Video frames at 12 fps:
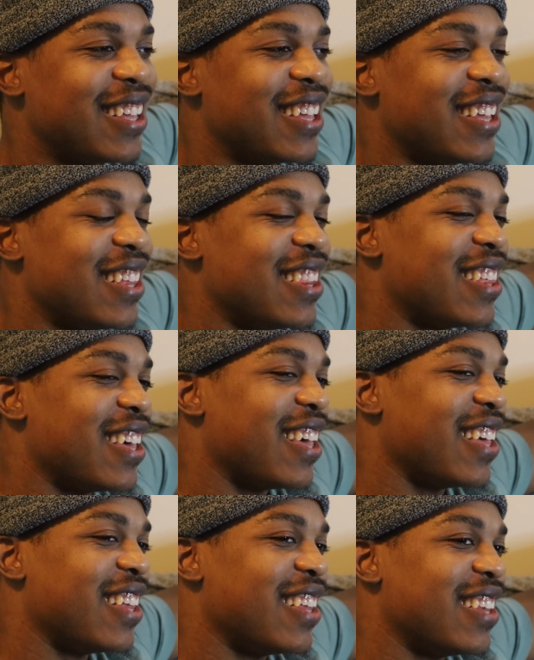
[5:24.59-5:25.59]
And
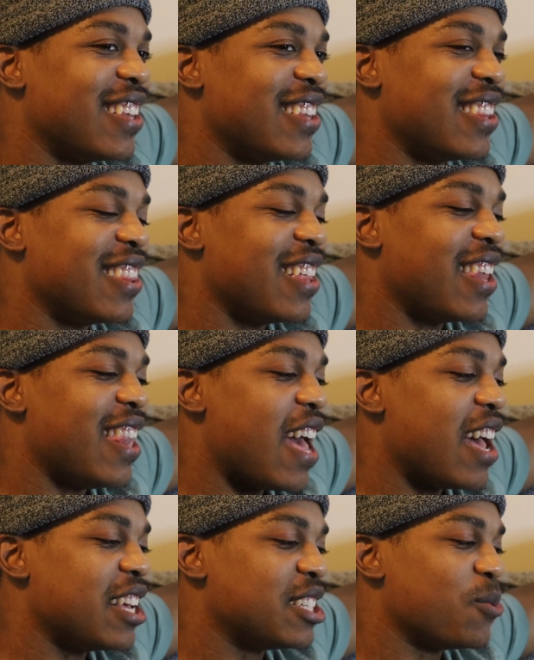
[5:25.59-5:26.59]
then the
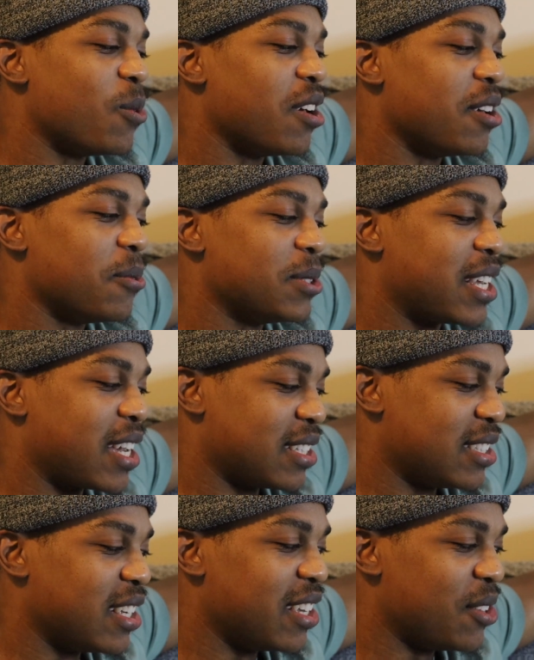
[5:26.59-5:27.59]
last one was, like I
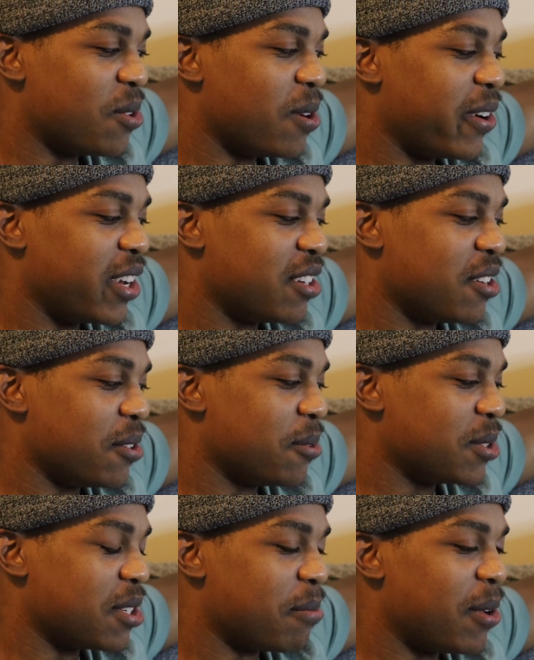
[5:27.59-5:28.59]
said, you already know, it
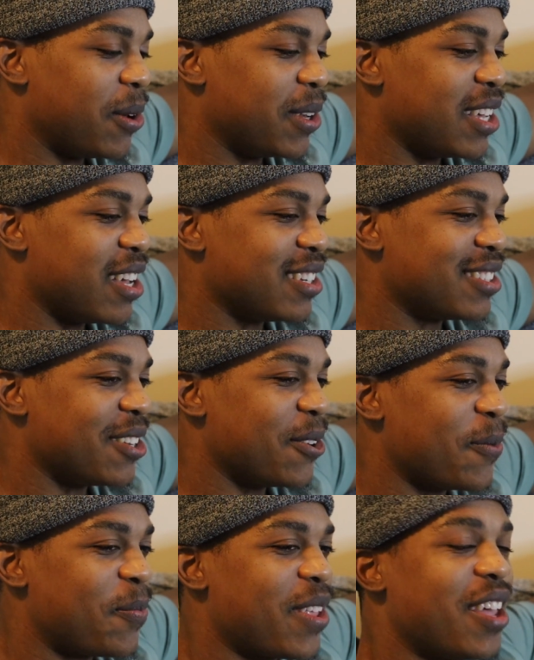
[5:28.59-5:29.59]
was Empoleon.
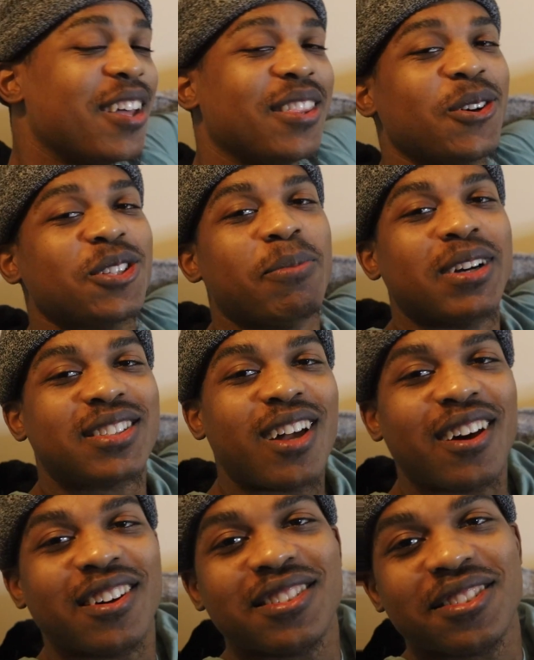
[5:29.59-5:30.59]
So those are my
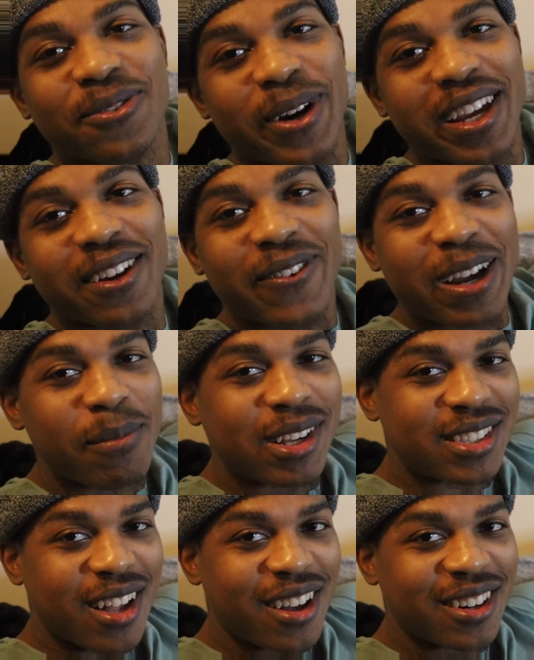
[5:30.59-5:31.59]
starters. Rate my
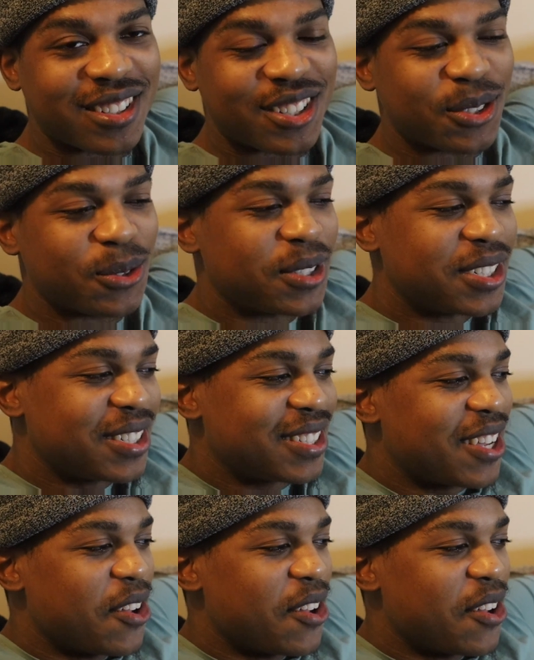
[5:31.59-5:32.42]
starter choosings.